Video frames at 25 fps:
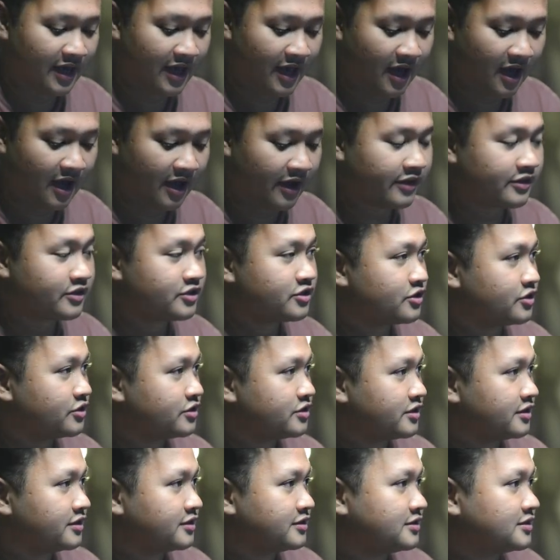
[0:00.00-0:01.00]
AI
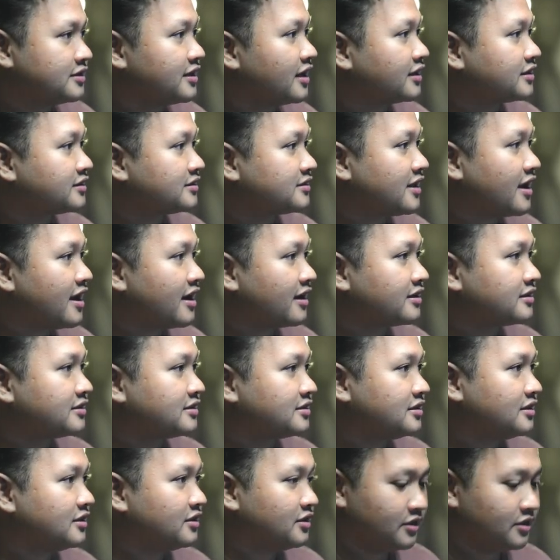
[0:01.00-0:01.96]
choose its tech stacks.